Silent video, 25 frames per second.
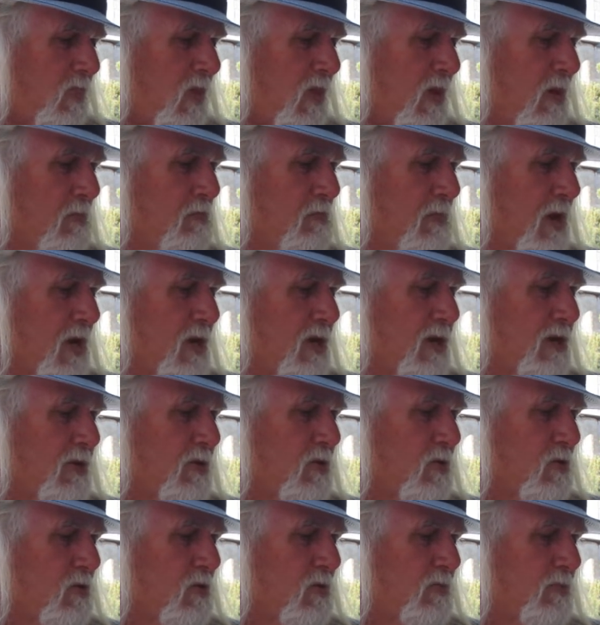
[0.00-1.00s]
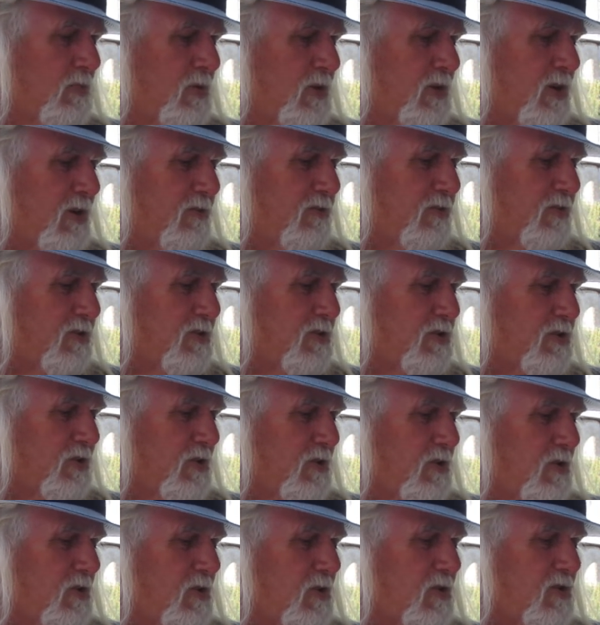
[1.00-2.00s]
medical, death
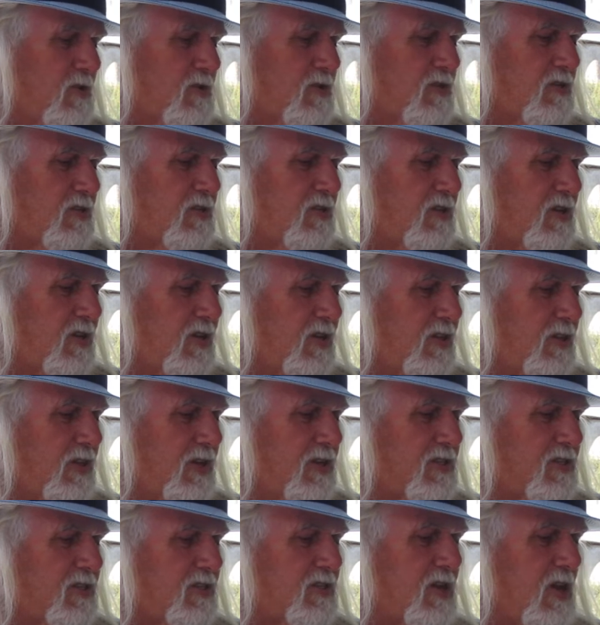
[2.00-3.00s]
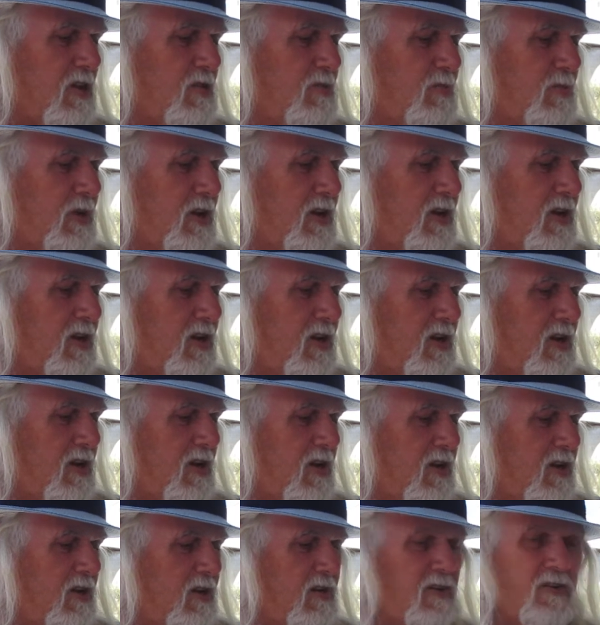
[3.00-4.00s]
insurance. There's so many
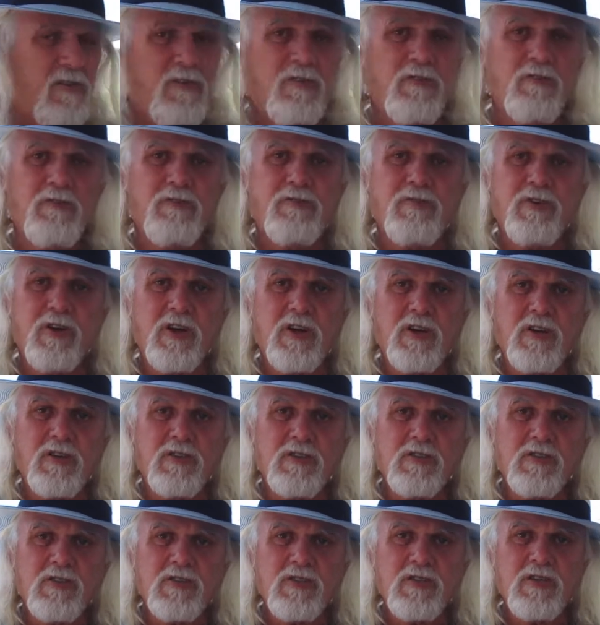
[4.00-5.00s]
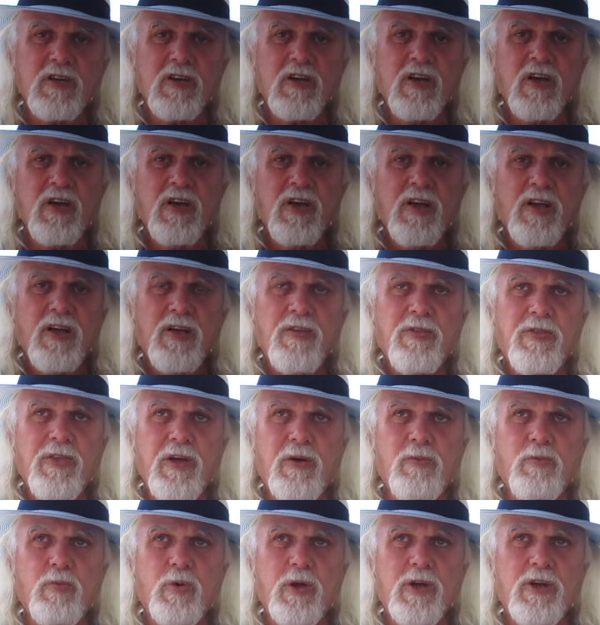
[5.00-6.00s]
things
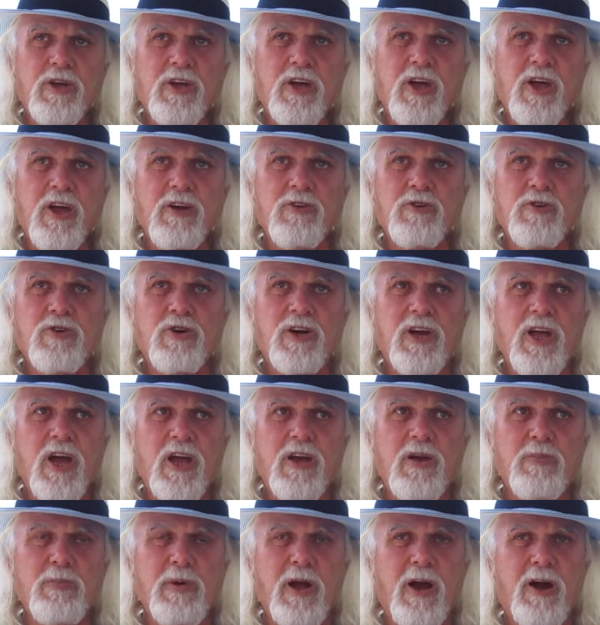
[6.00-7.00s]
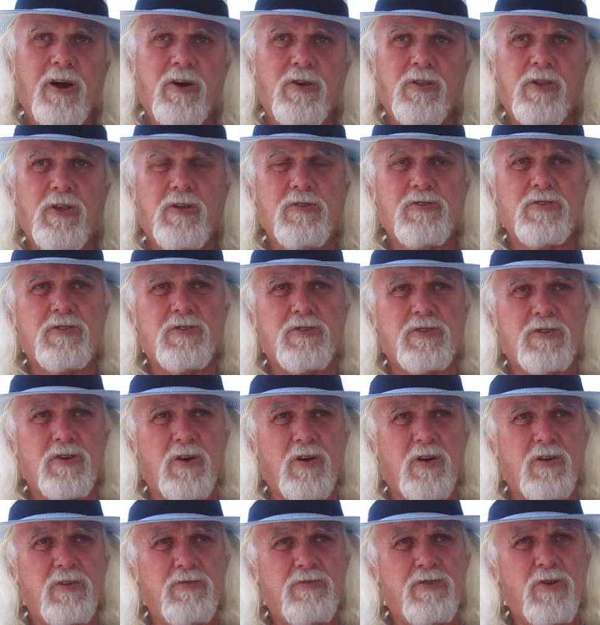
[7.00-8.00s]
that we can create a parallel
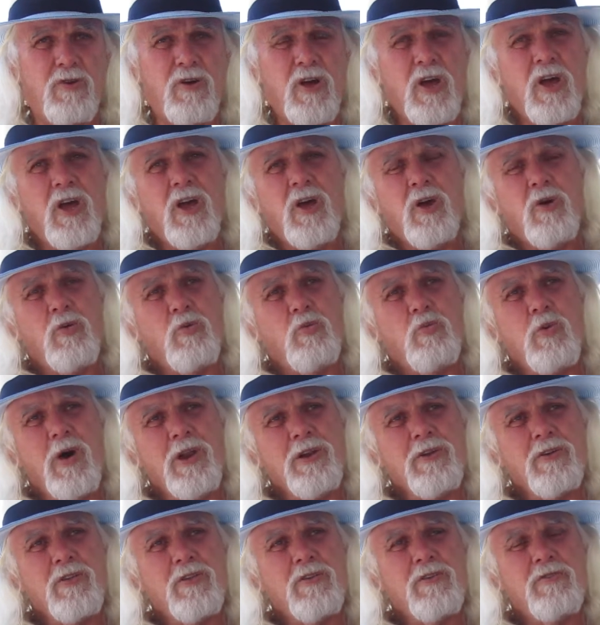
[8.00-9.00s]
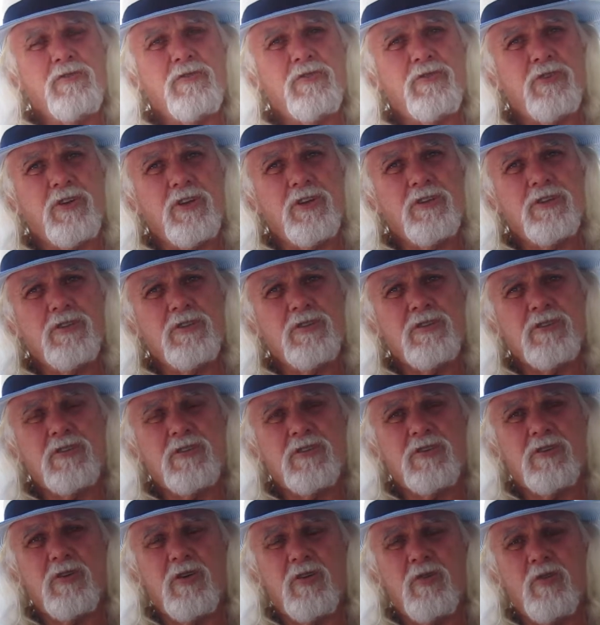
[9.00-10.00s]
society for. One of the
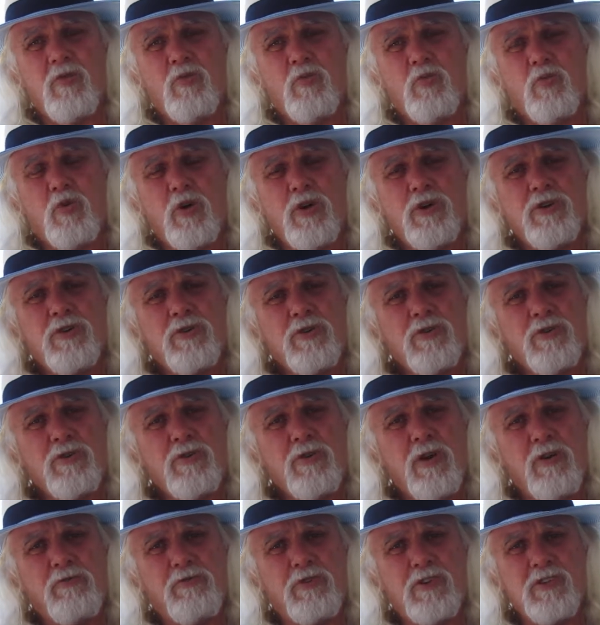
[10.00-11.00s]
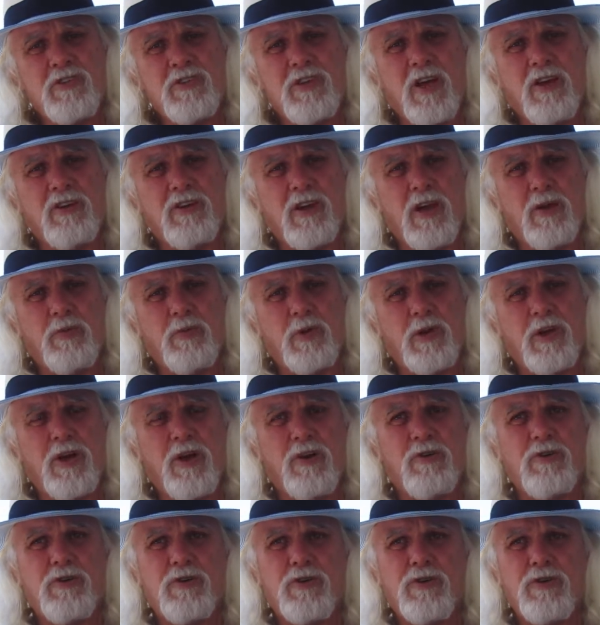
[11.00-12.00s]
things we do every Sunday, we
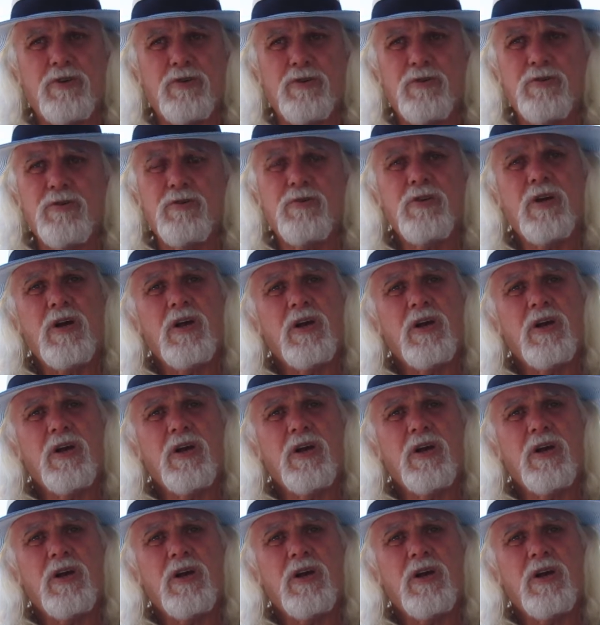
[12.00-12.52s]
go to